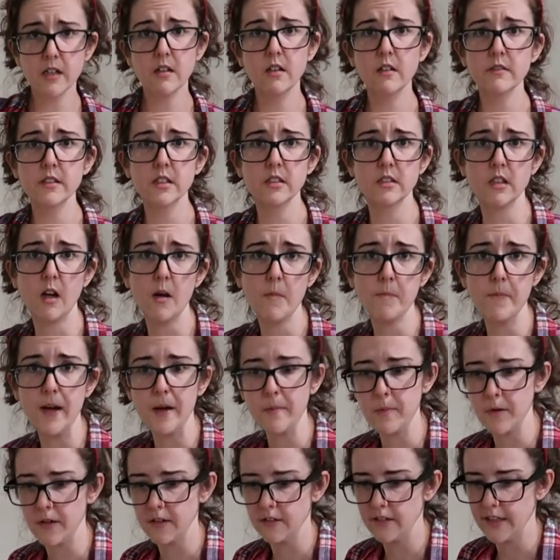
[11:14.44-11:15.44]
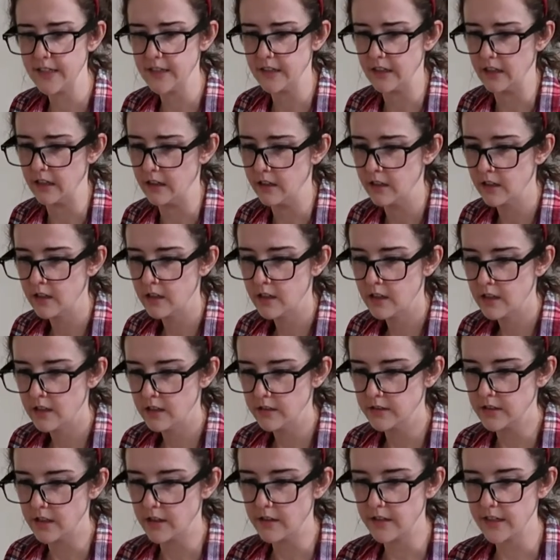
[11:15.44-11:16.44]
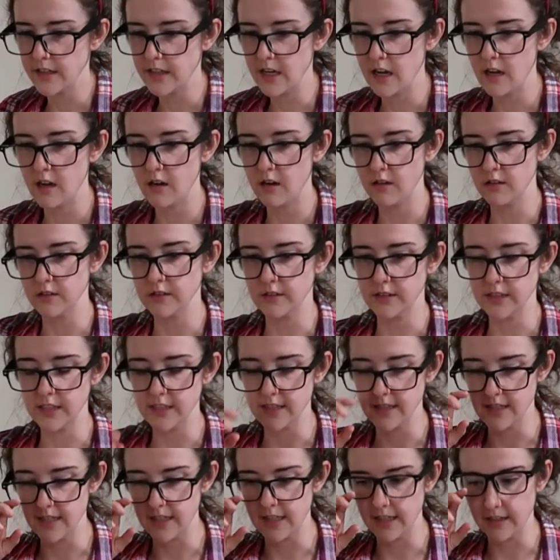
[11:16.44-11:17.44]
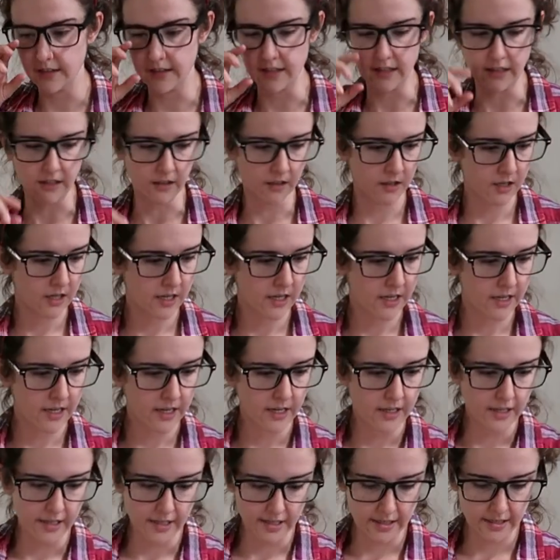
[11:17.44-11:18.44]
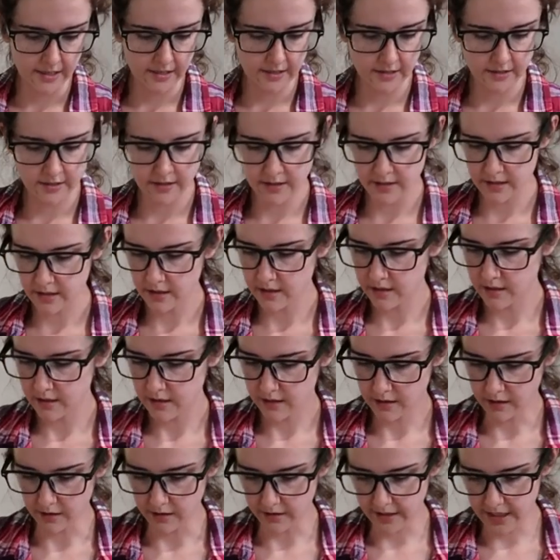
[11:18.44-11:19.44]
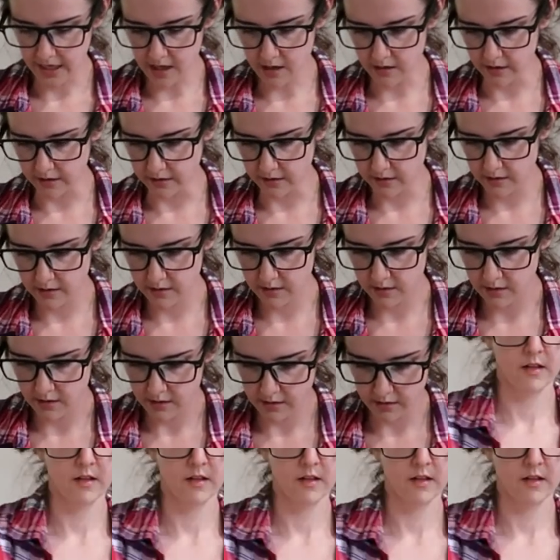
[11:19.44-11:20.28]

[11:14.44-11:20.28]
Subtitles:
you don't have to salt and pepper it later. It's already got all the seasoning in there. And our carrots.